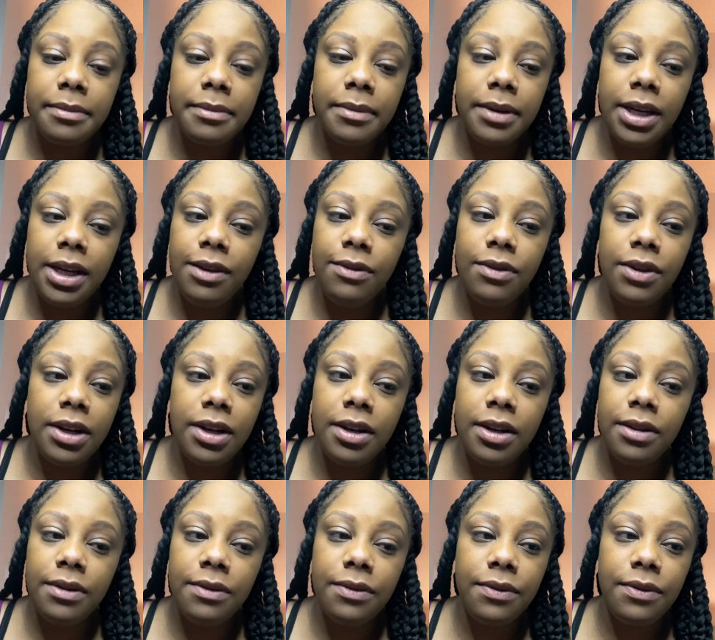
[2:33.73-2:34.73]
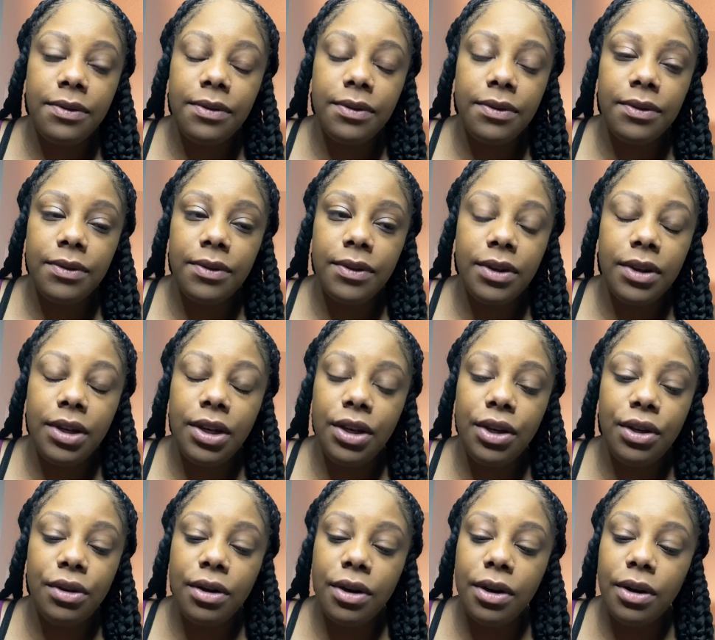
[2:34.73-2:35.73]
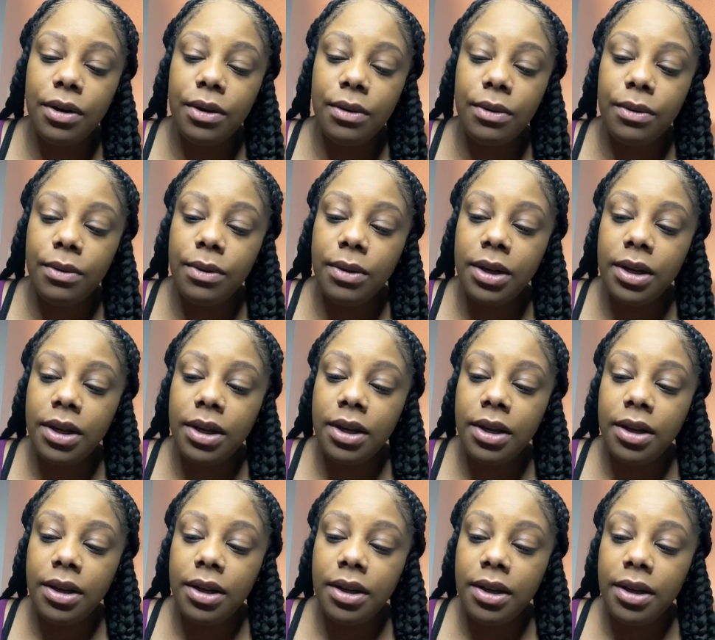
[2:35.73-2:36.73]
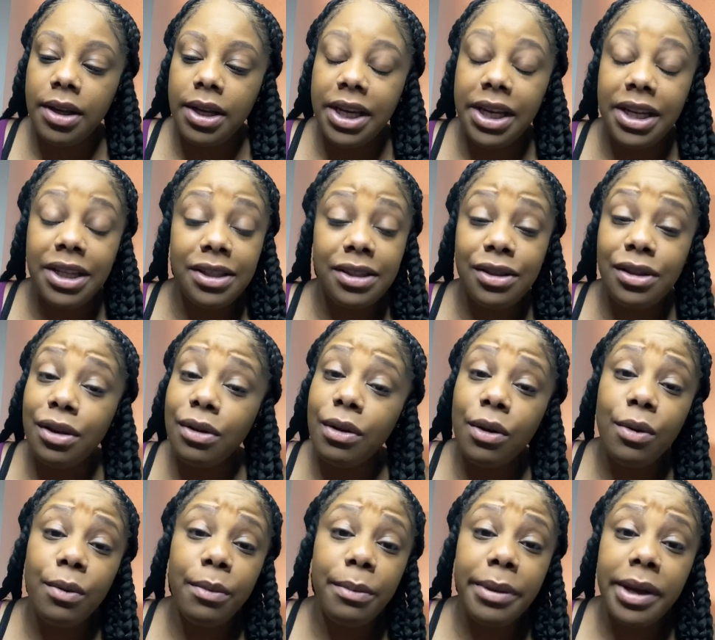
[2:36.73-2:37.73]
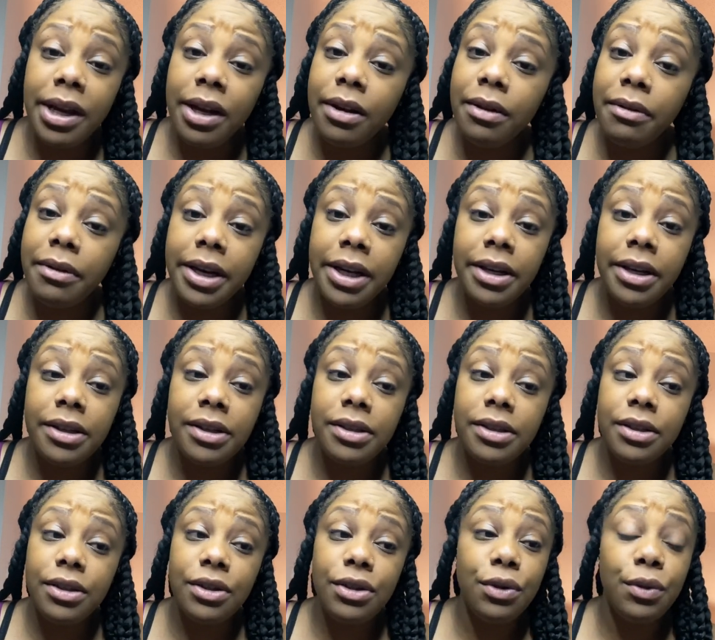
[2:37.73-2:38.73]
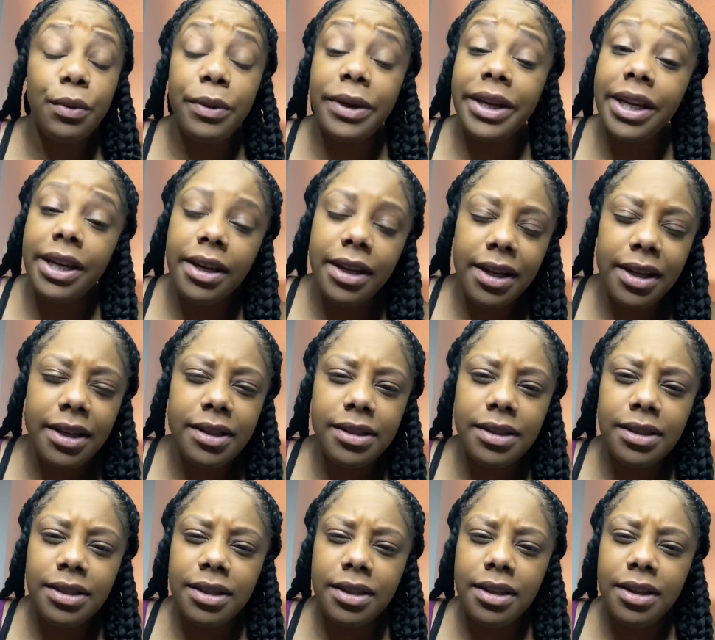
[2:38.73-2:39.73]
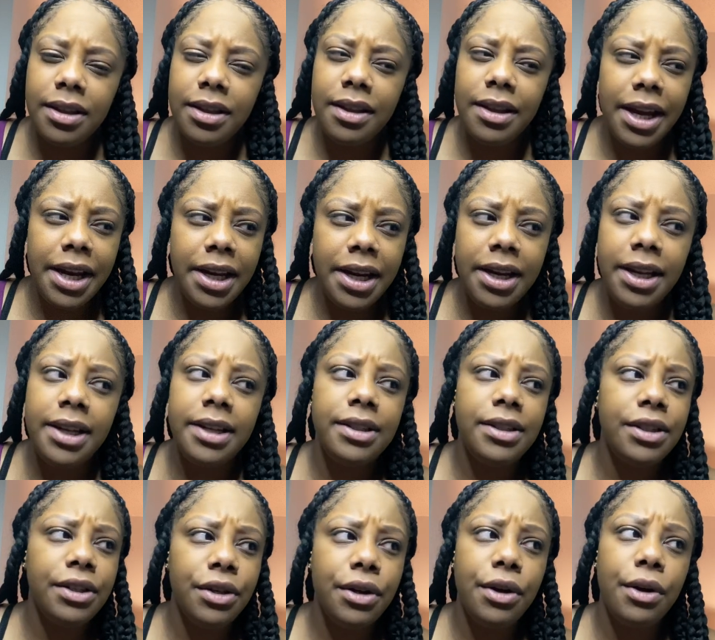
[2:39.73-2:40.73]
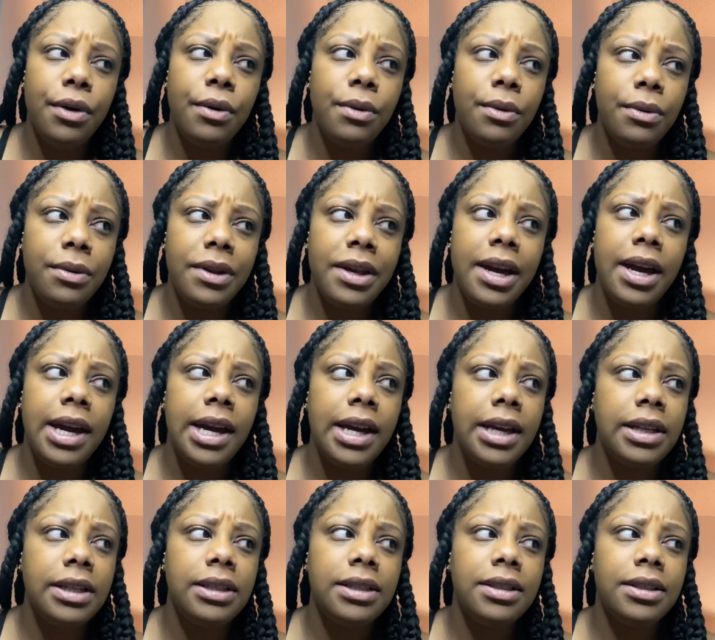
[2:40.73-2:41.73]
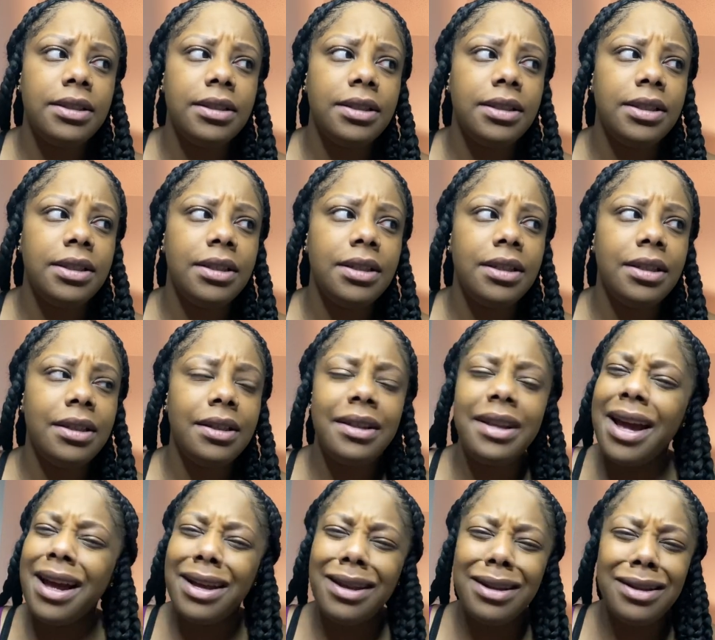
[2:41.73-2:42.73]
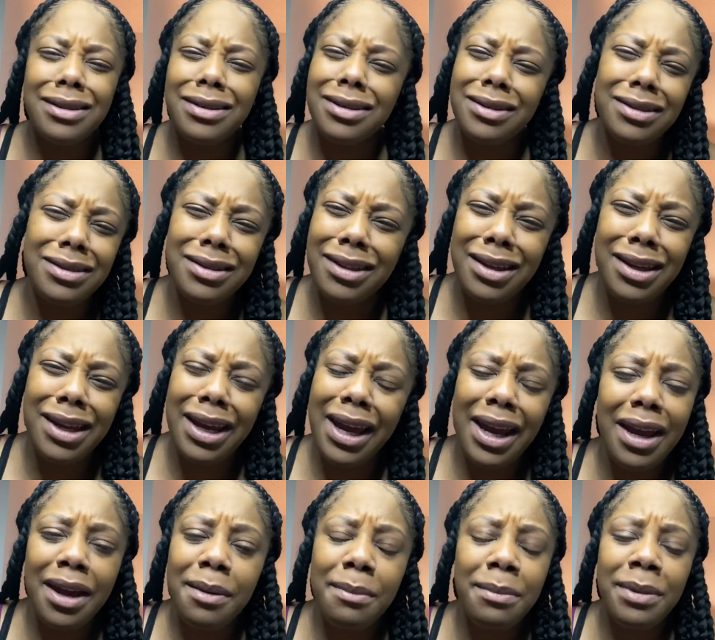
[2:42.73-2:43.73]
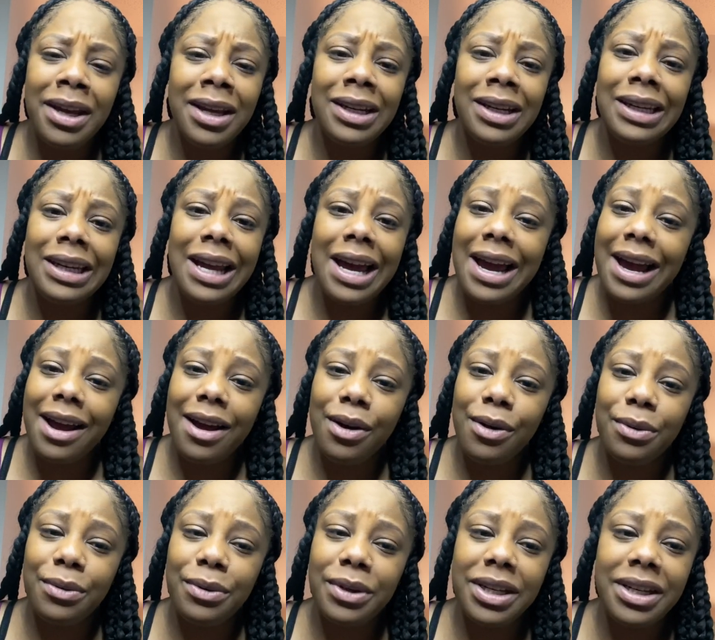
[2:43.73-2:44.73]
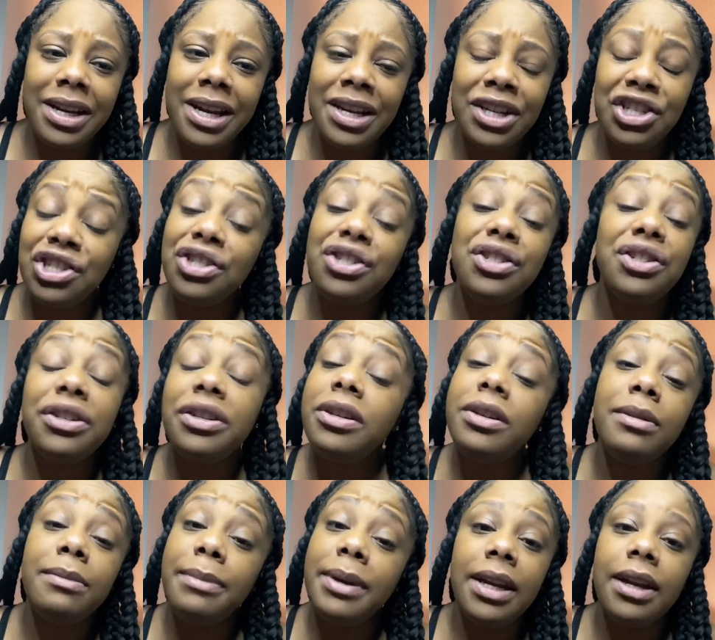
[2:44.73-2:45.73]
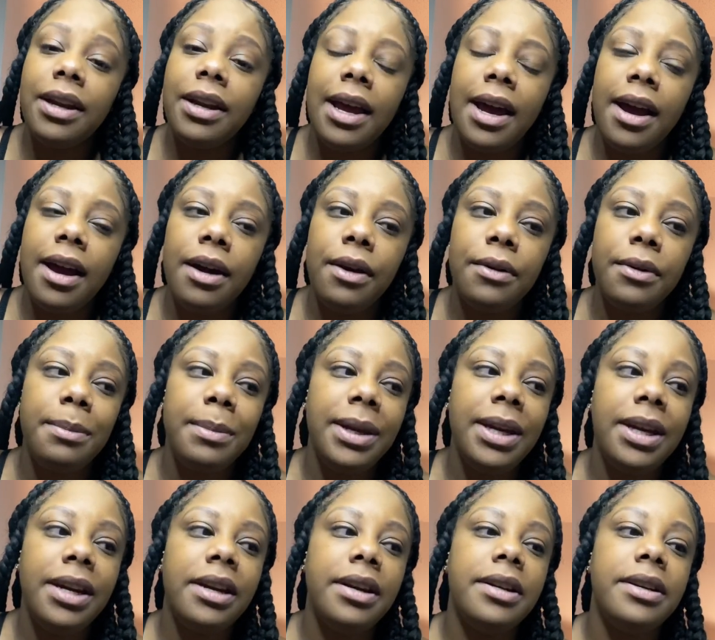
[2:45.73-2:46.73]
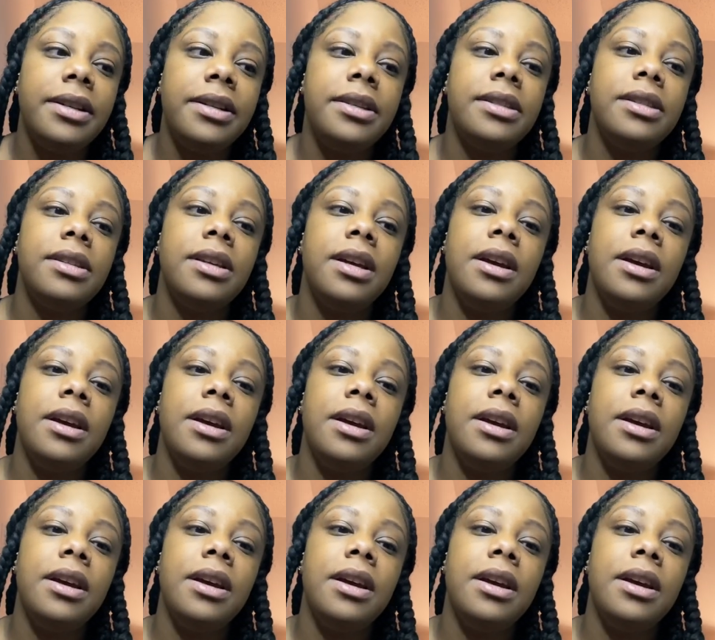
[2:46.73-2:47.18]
Even if, it's their own parent doing it, they need to know that that can't be allowed and that shouldn't be allowed, because